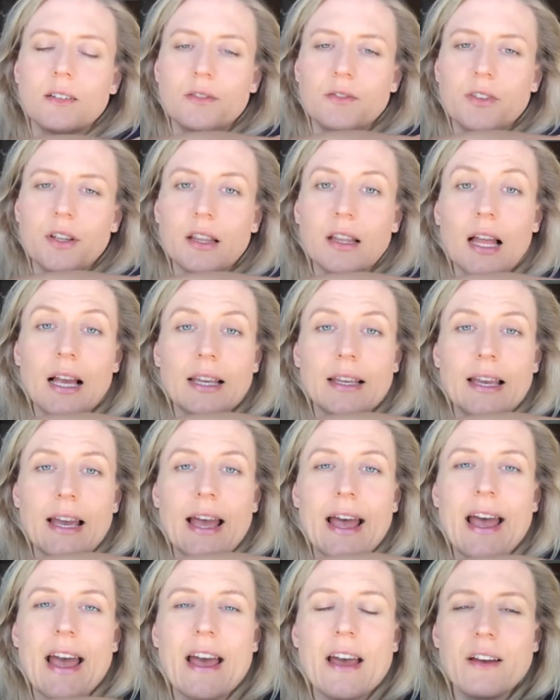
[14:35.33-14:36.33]
feel like a
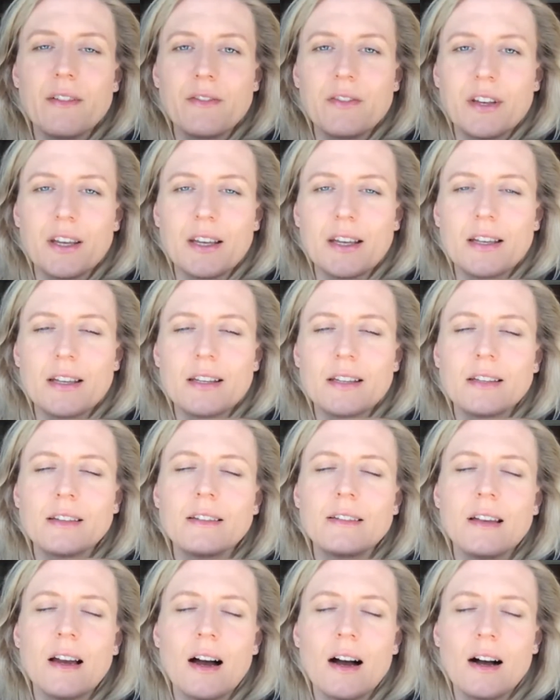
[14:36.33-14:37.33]
heavy,
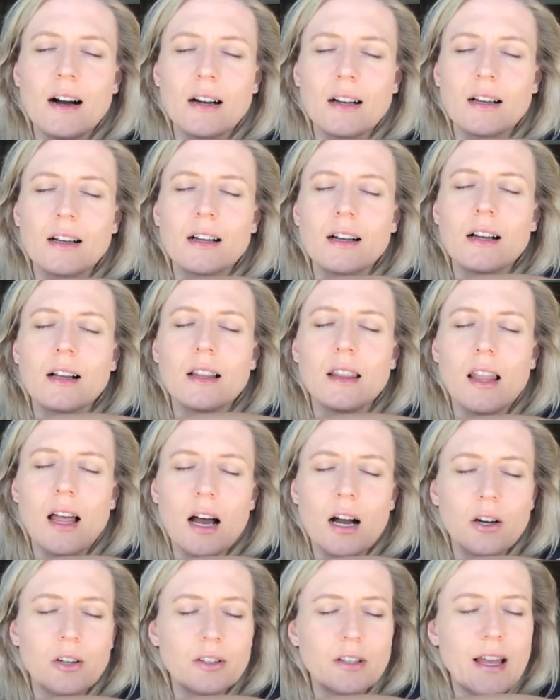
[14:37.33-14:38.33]
dark
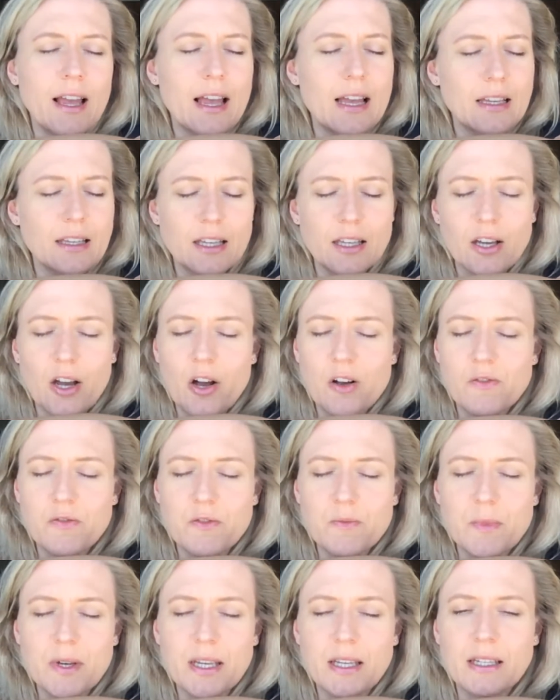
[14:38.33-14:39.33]
cloud hanging over
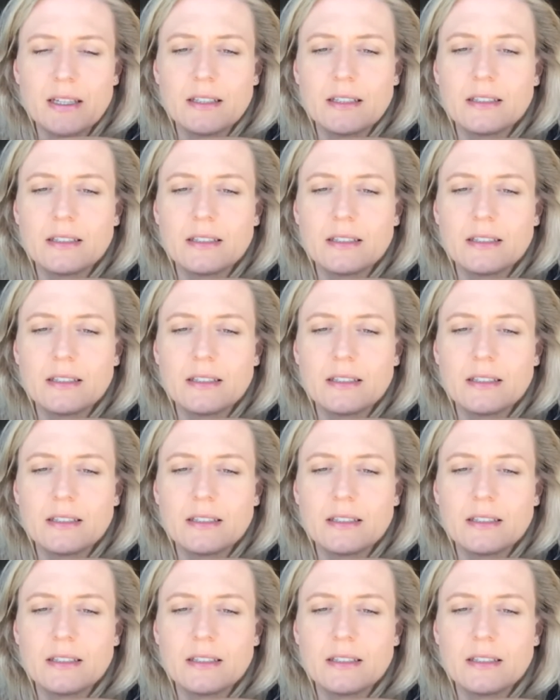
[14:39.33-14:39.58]
me.